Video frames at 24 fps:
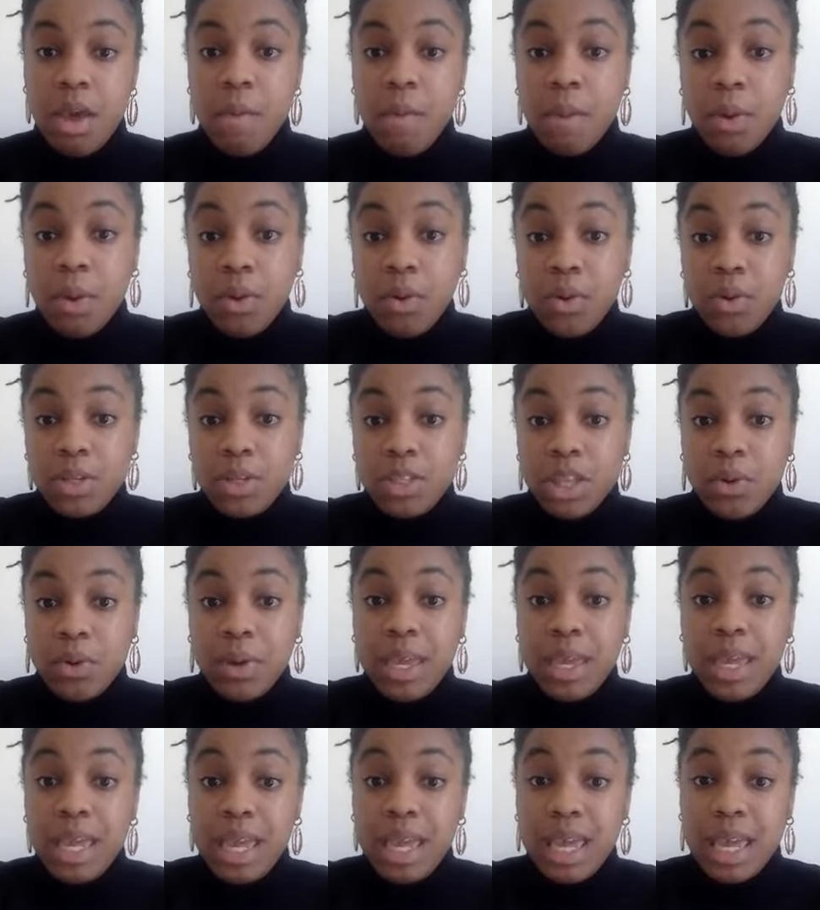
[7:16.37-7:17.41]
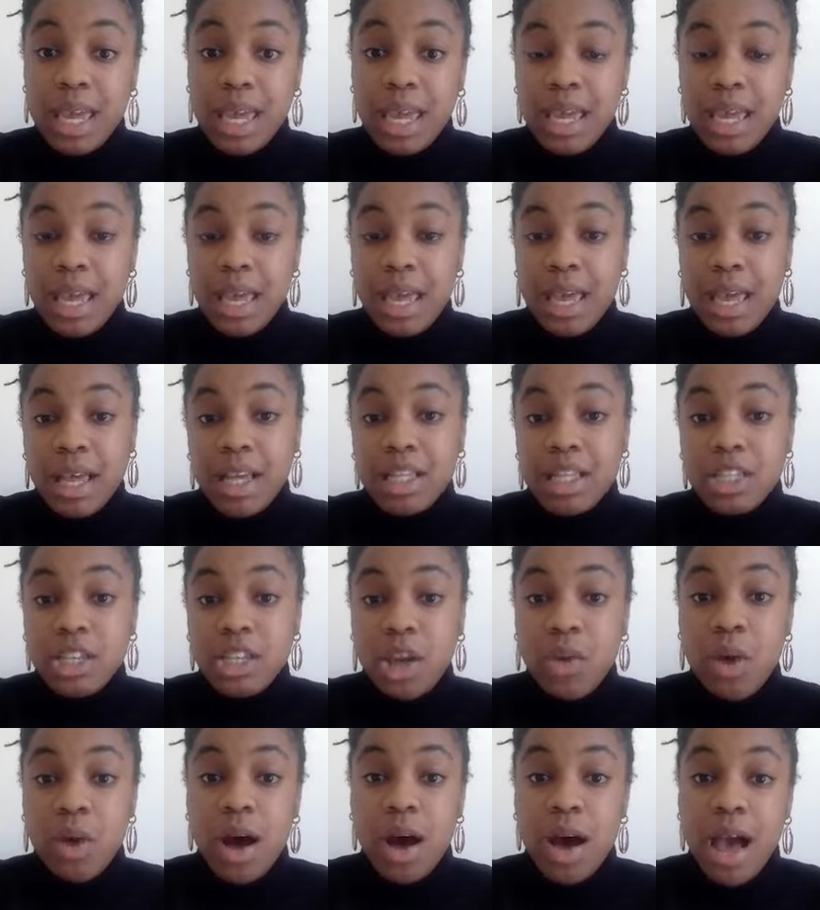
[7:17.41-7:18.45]
but also he is
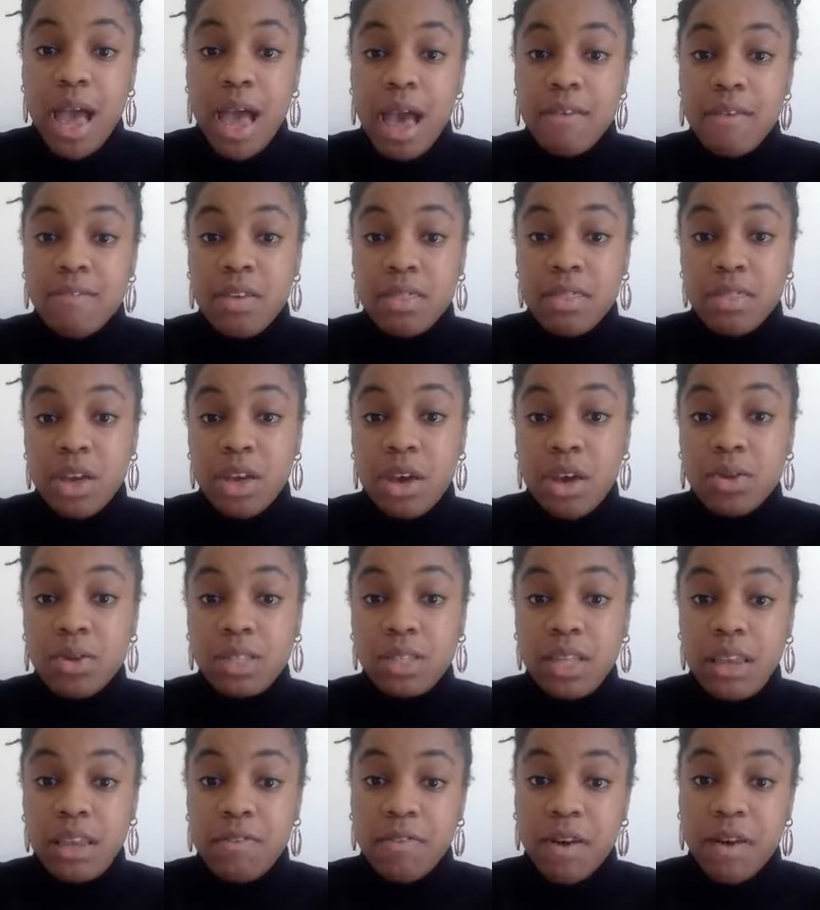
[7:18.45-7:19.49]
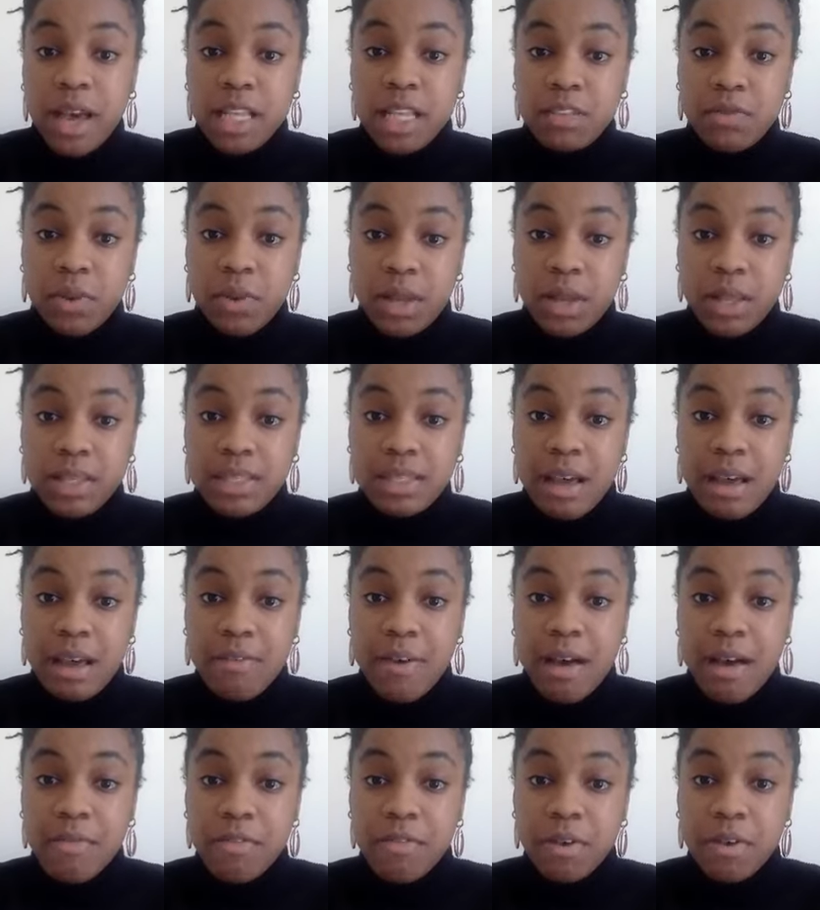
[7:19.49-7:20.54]
no higher than those he fights for in South
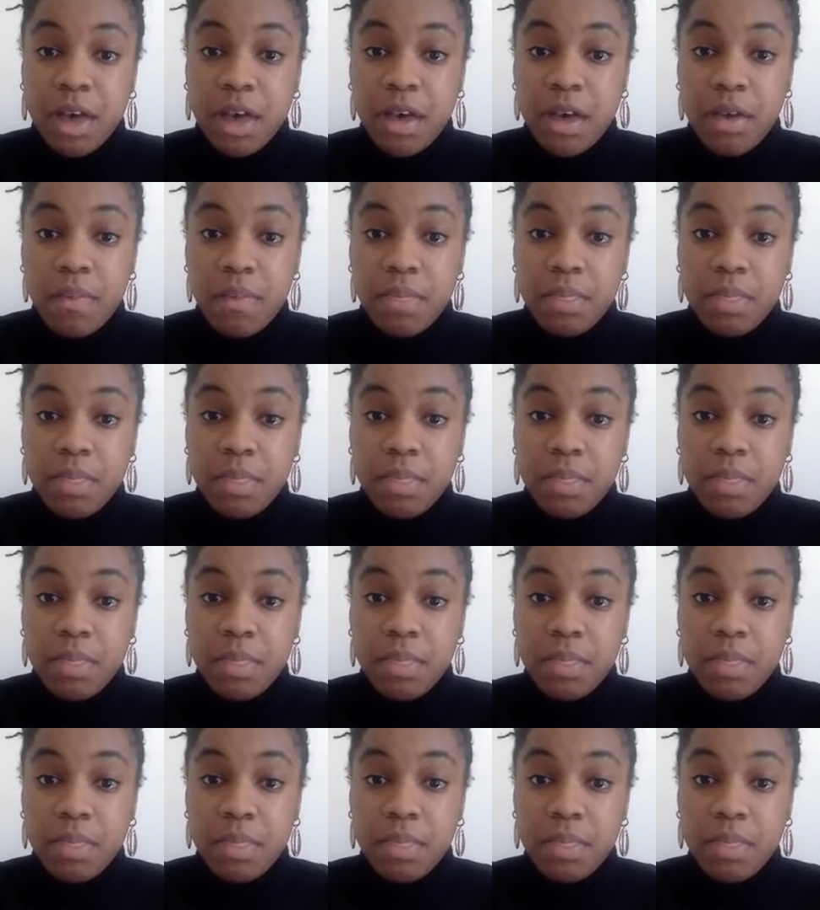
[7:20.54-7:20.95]
Africa.